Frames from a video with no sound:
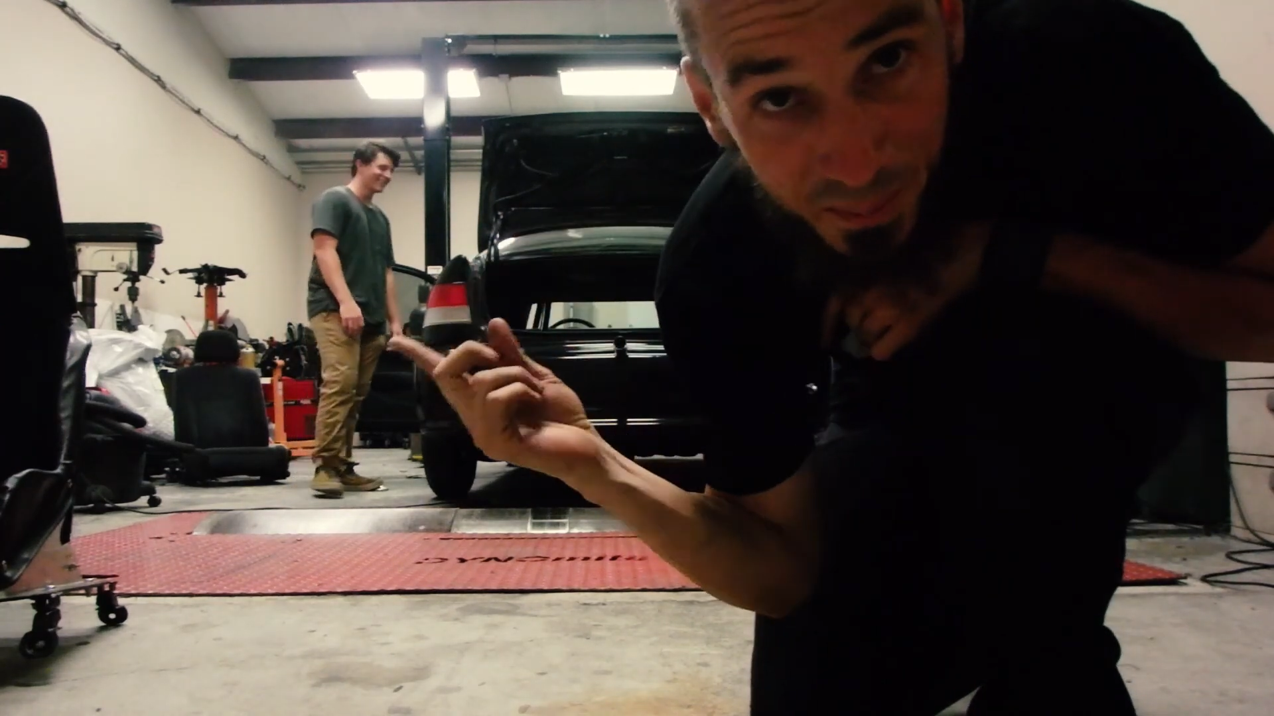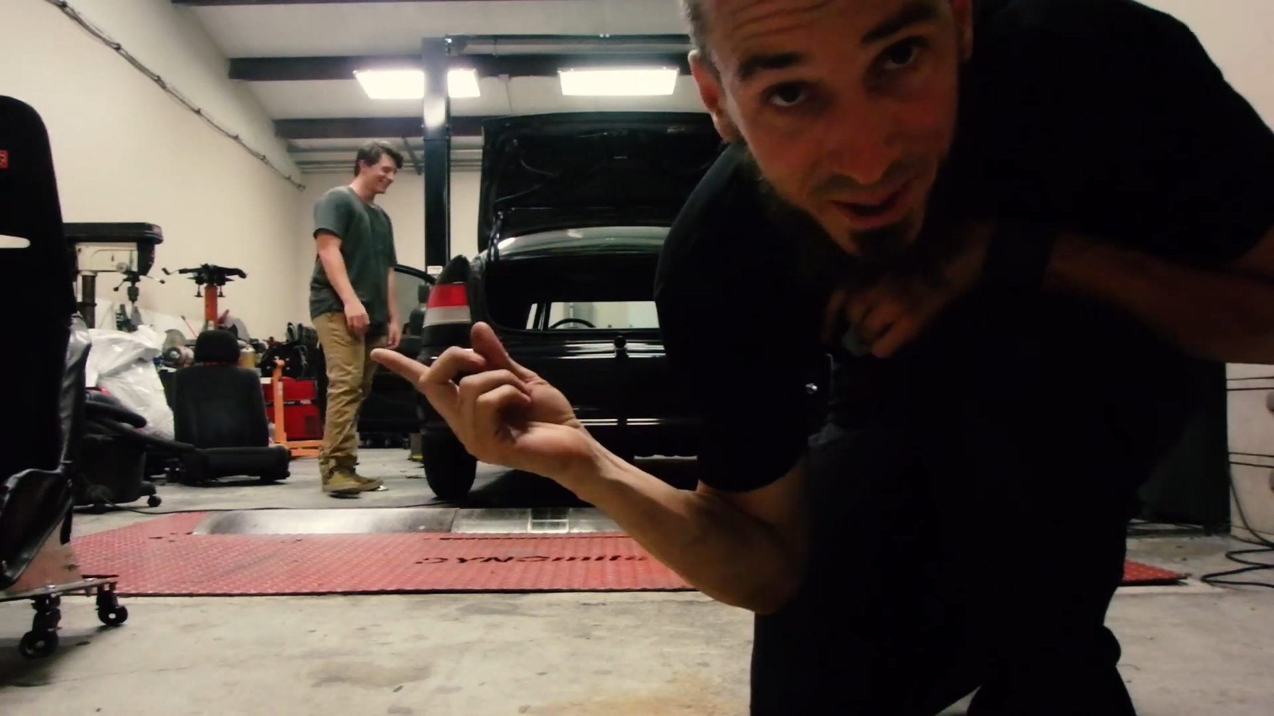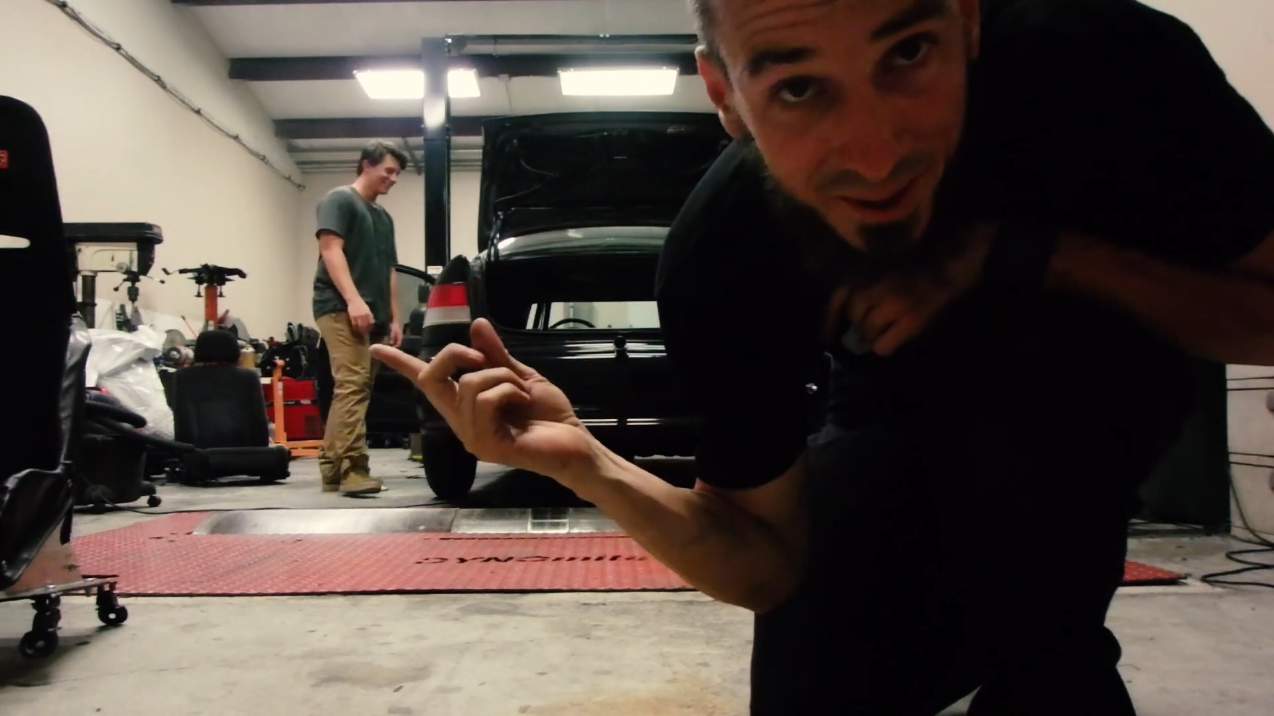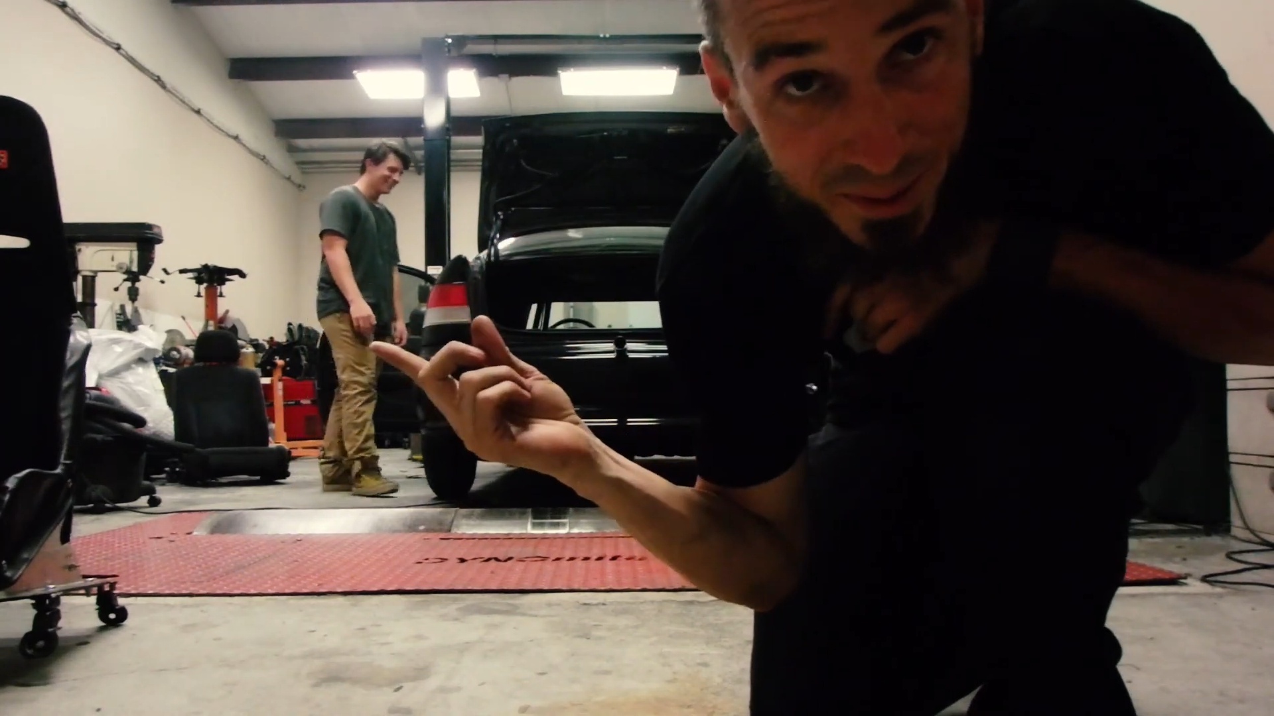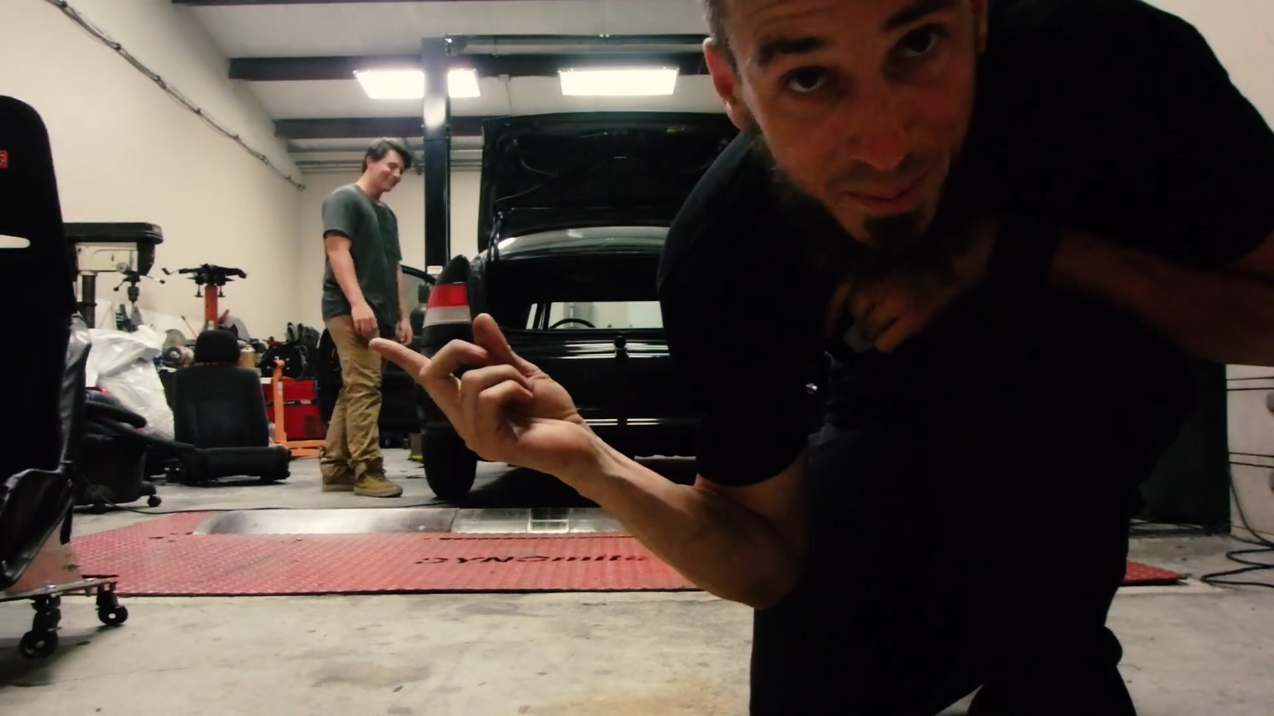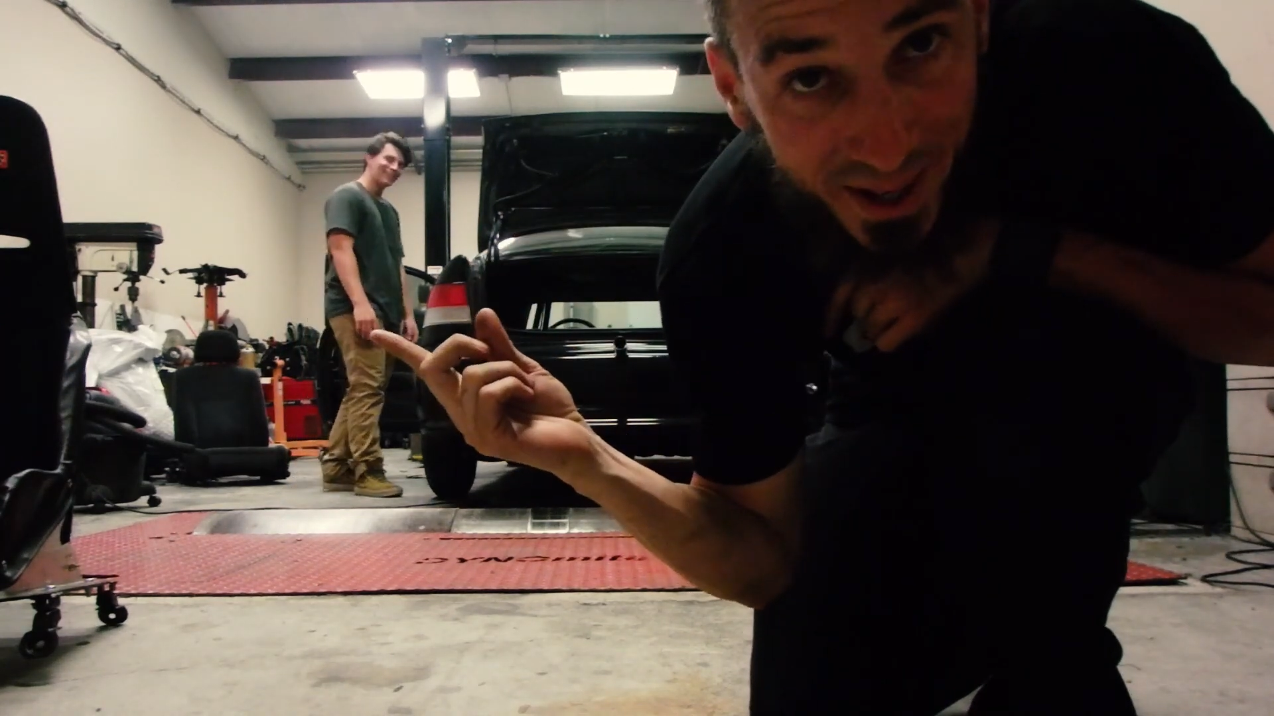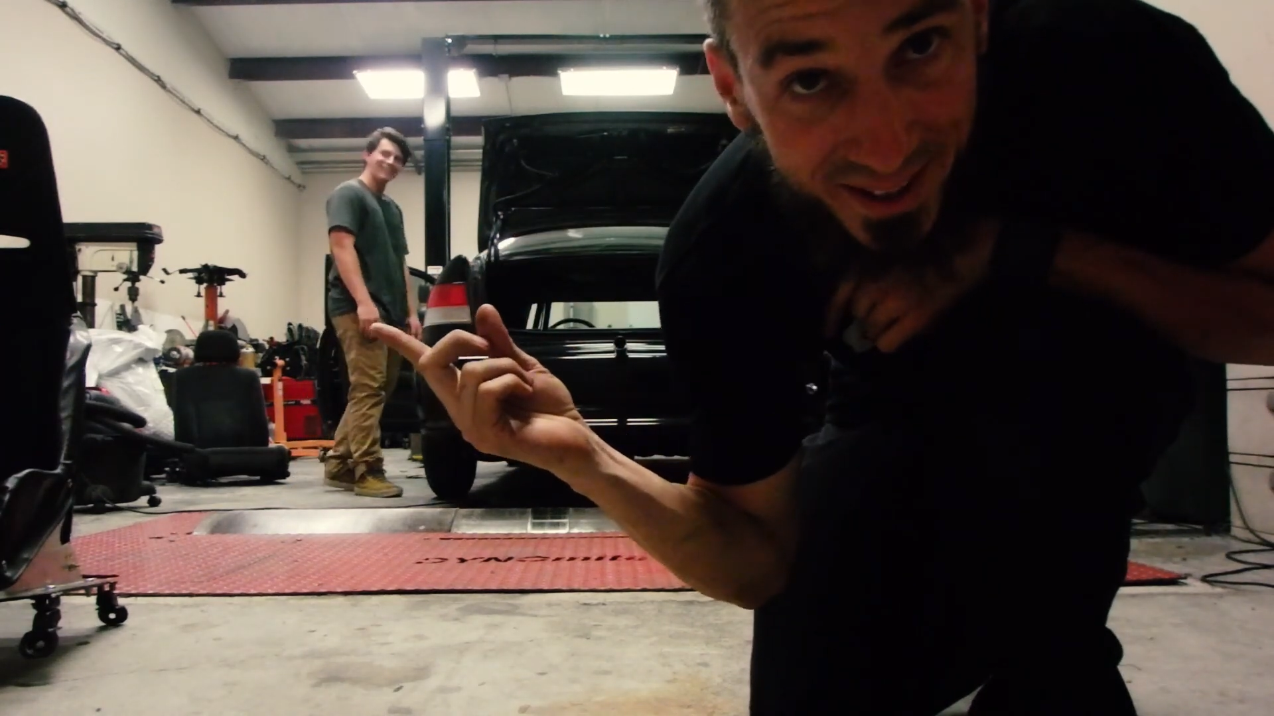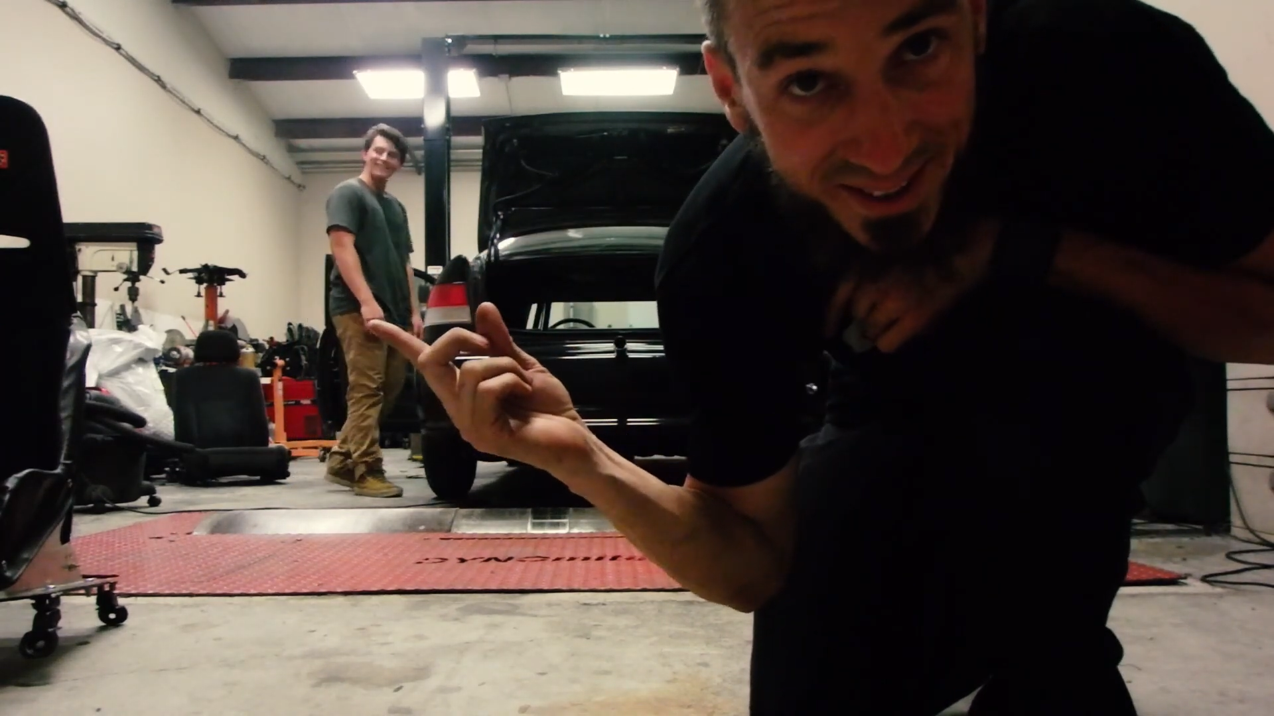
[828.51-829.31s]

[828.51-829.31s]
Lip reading: pick up the back